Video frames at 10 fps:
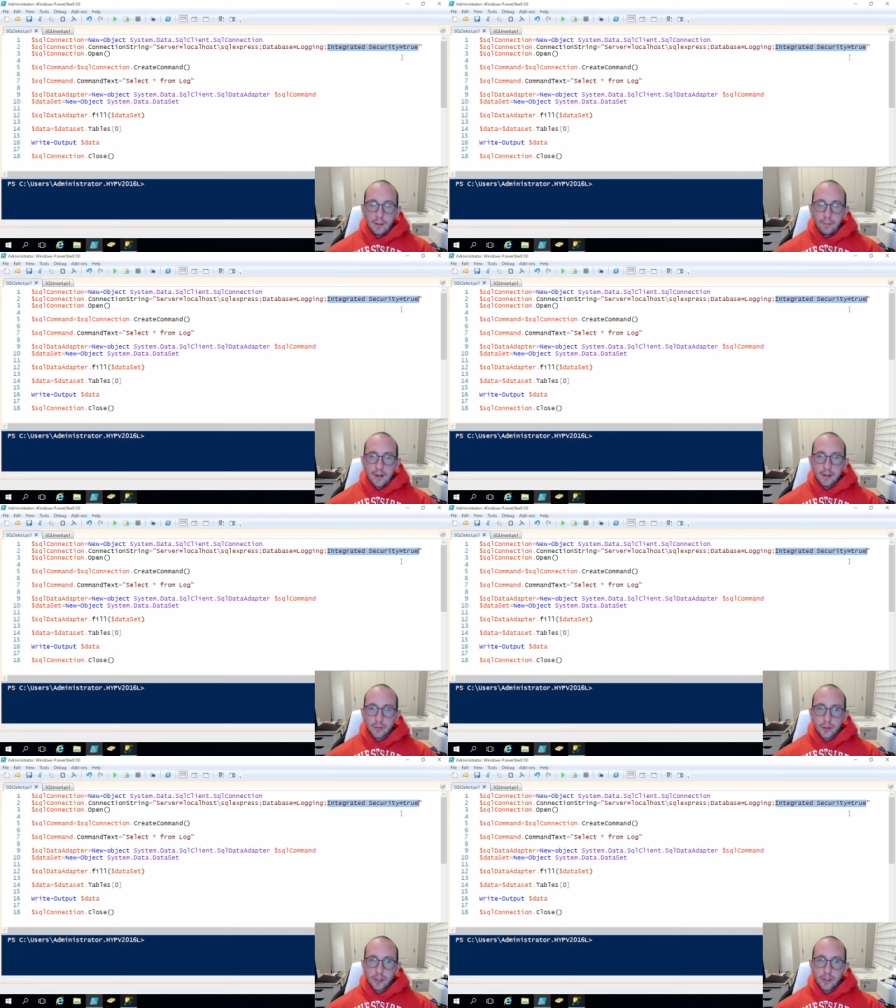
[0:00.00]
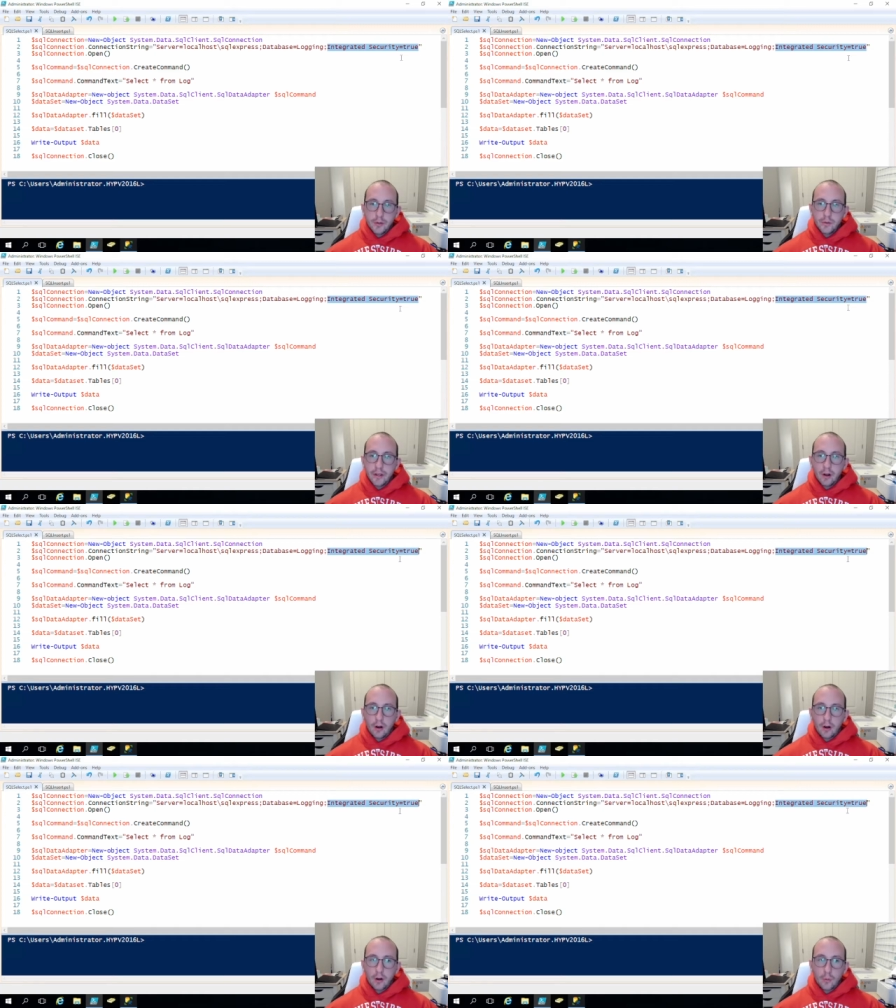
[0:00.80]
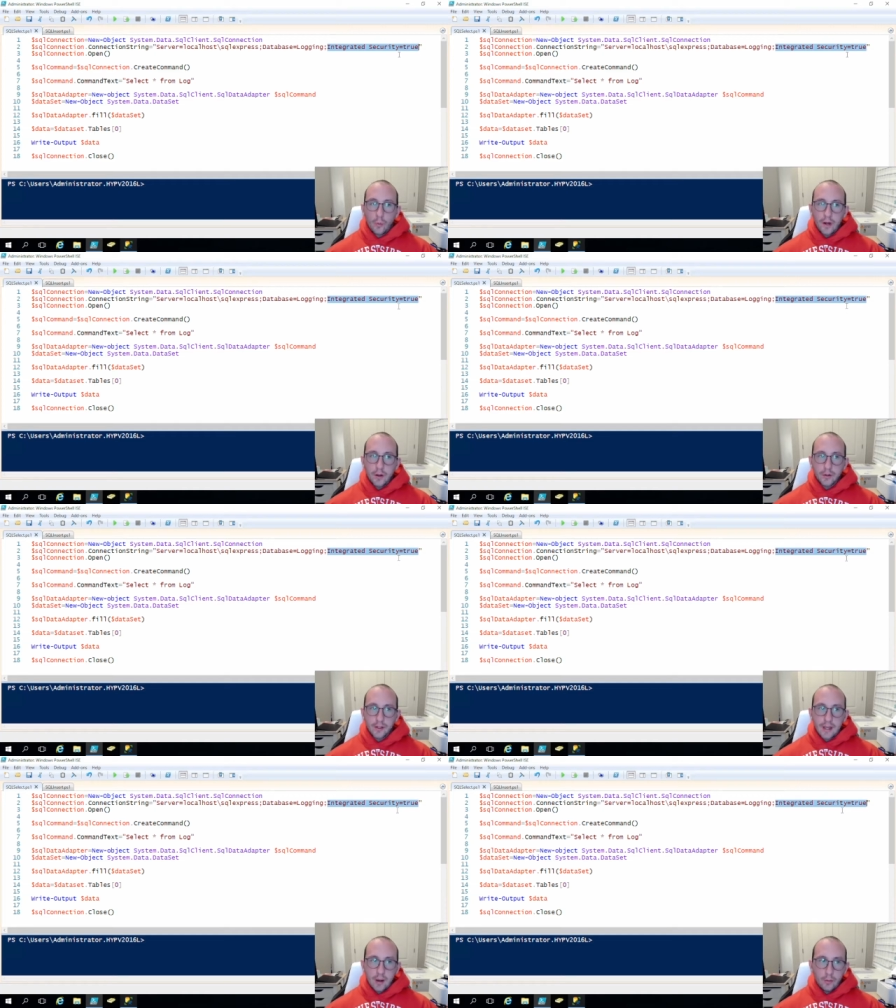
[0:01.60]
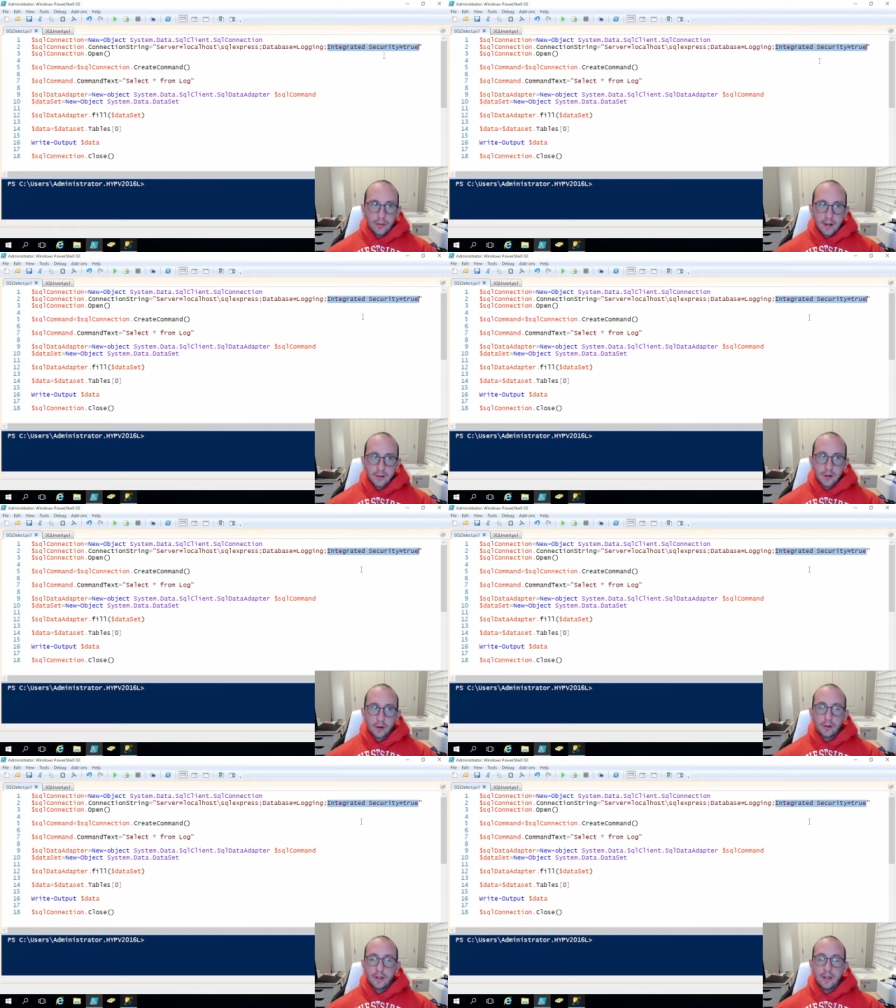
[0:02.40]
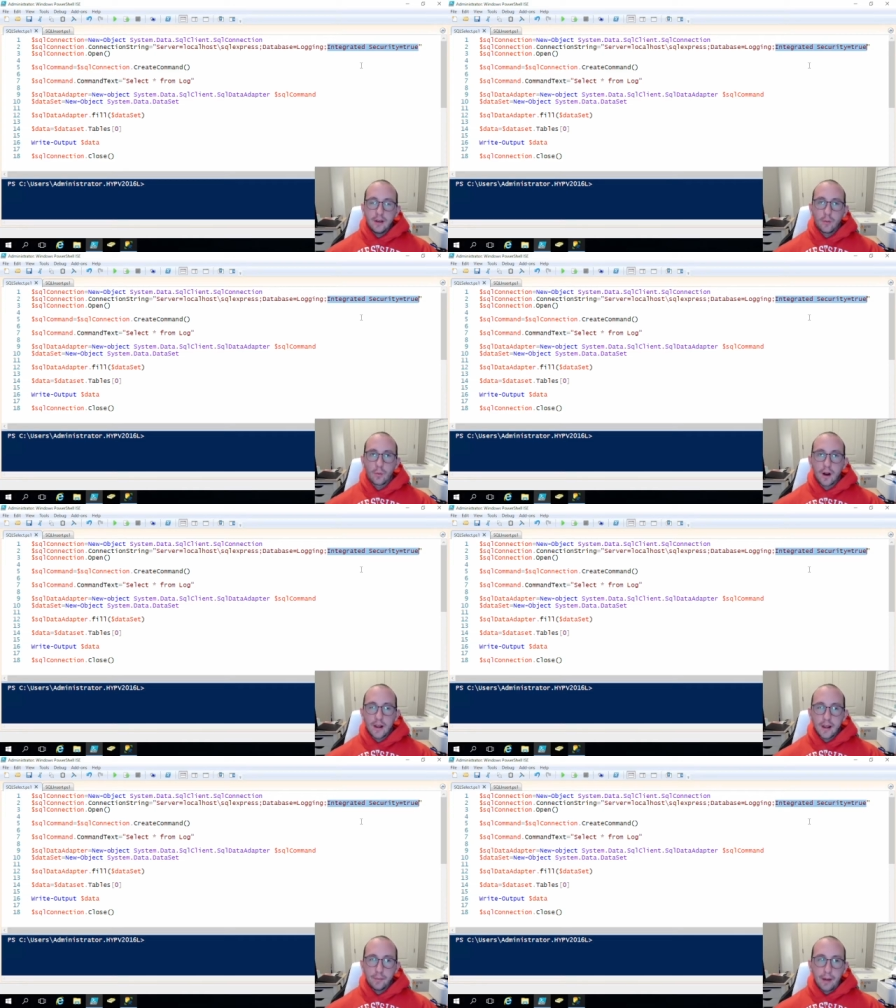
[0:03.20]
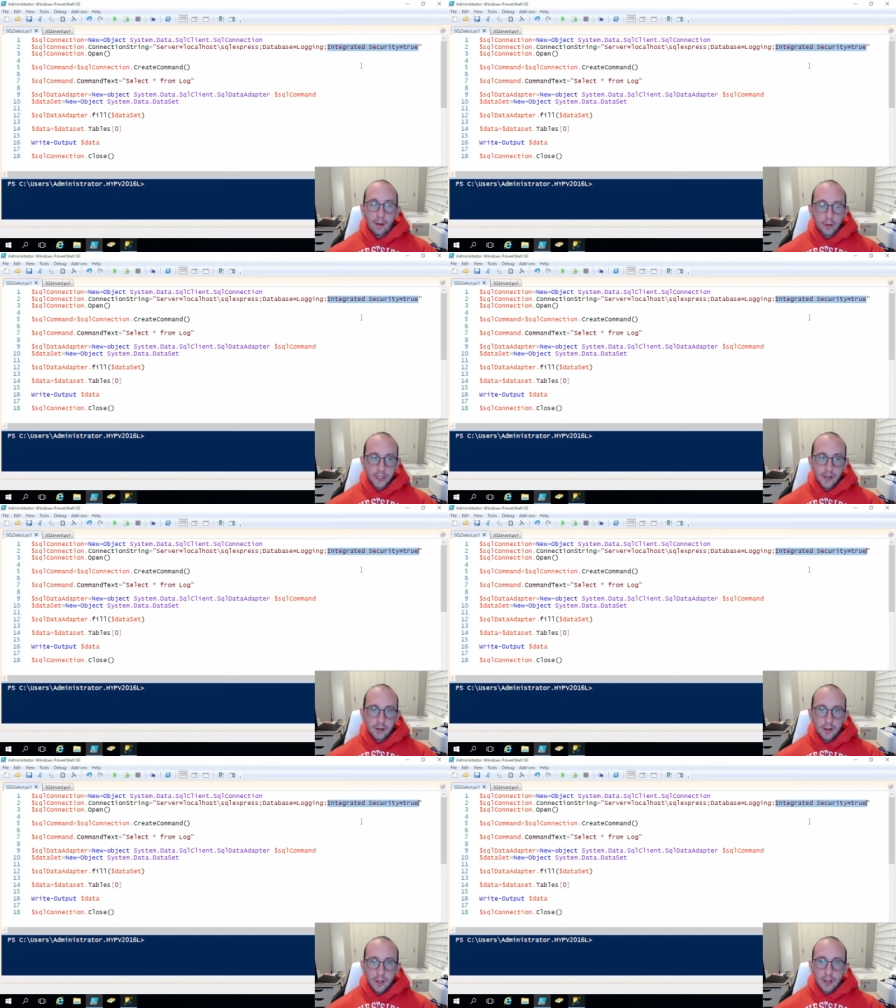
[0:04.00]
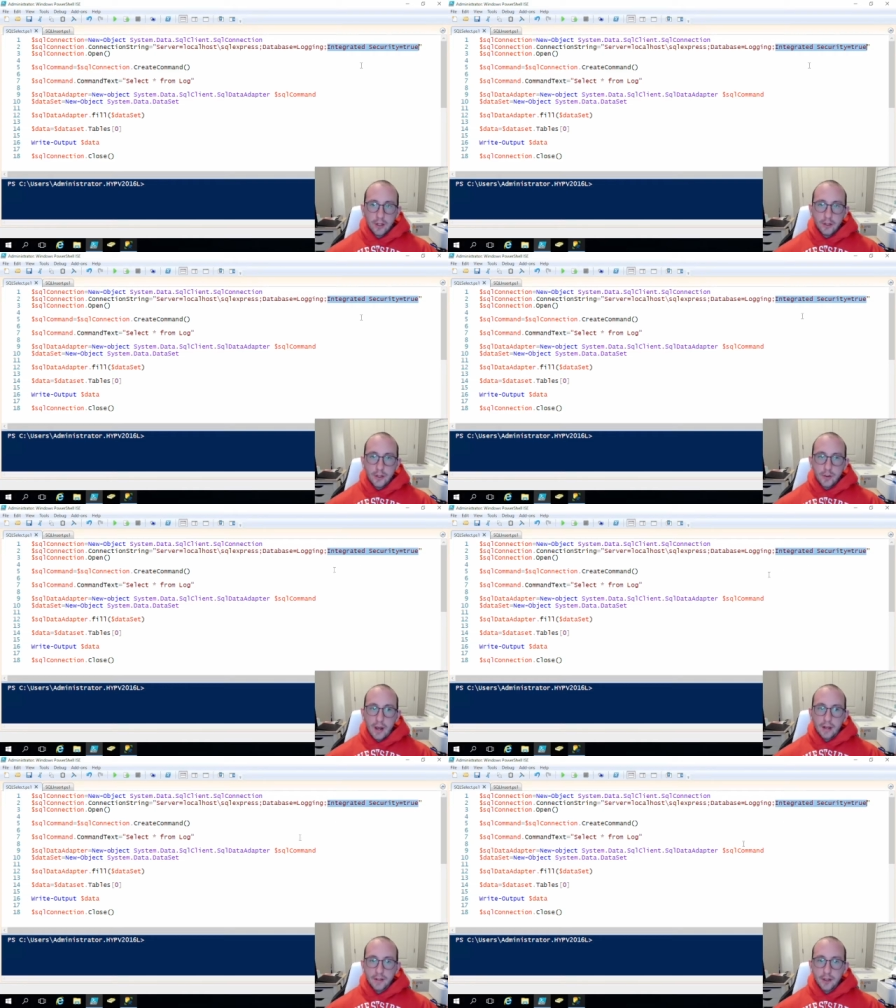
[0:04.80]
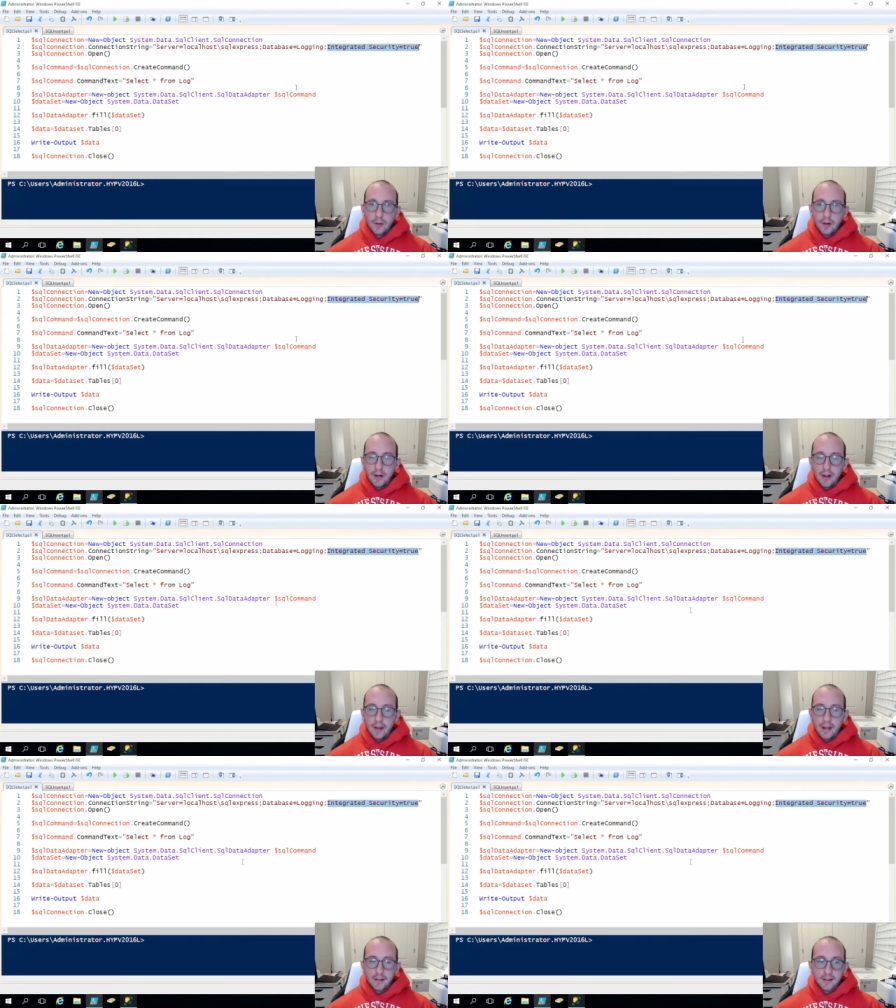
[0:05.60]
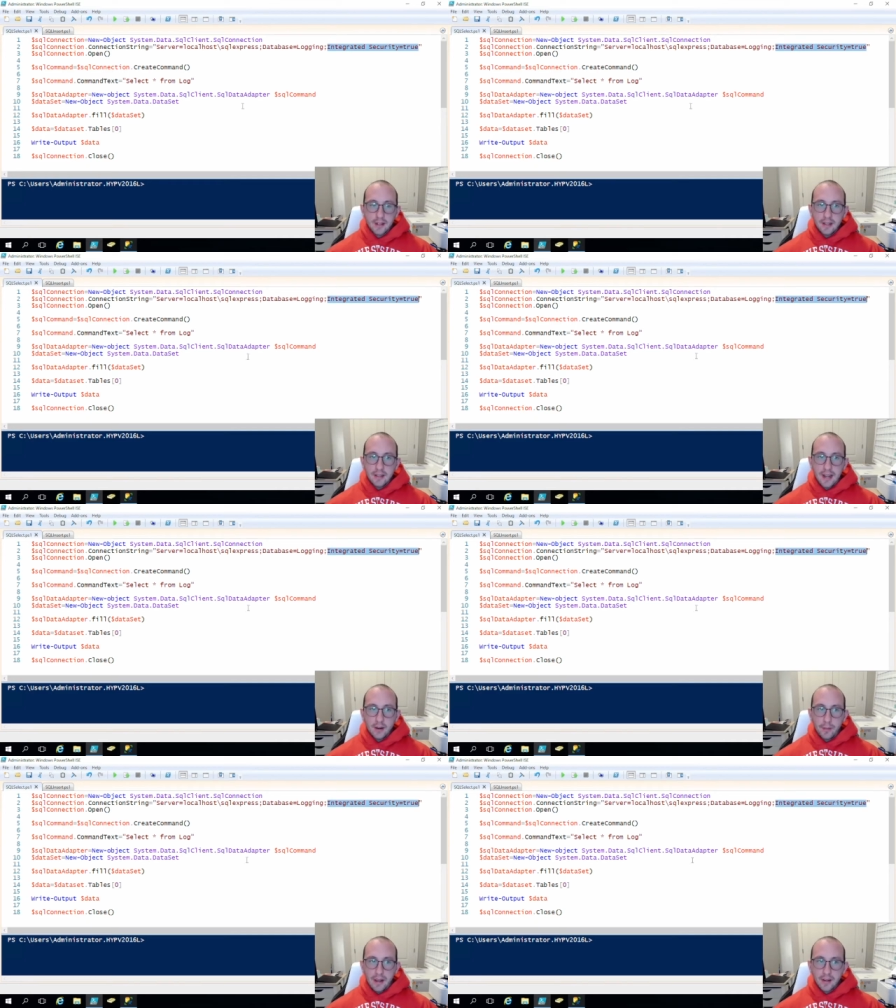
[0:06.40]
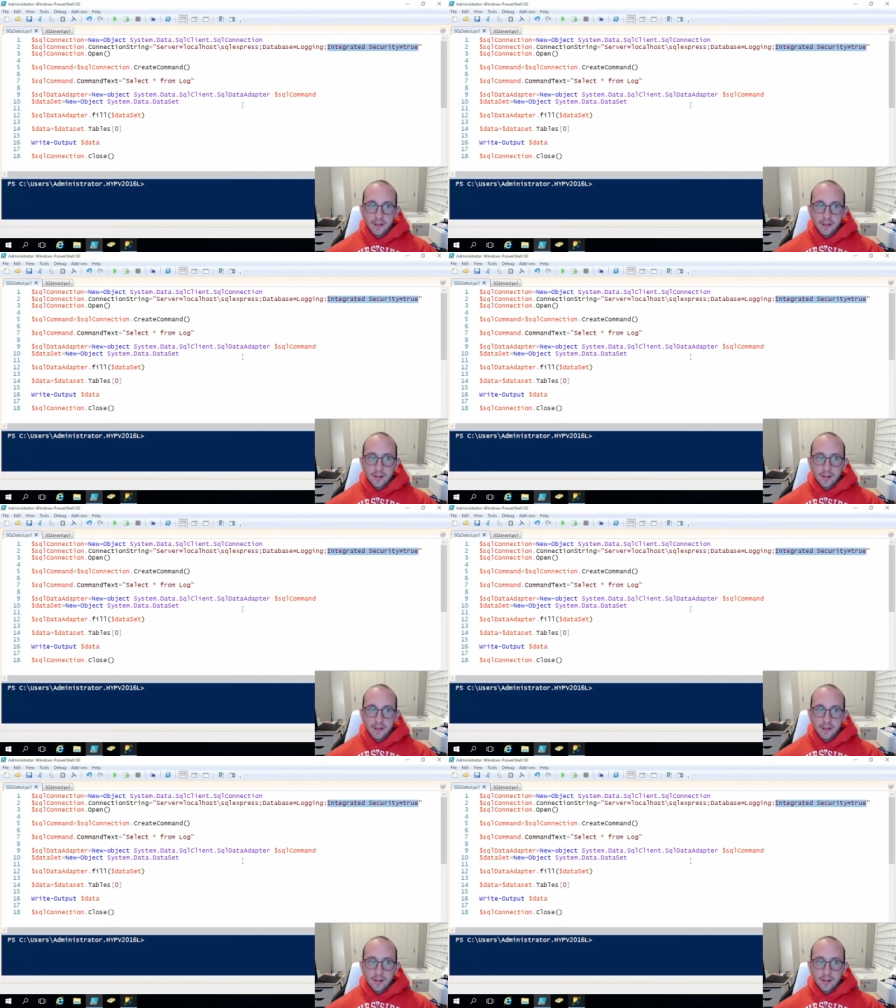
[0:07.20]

because we're just using our Windows account that is currently running PowerShell to execute it against the database.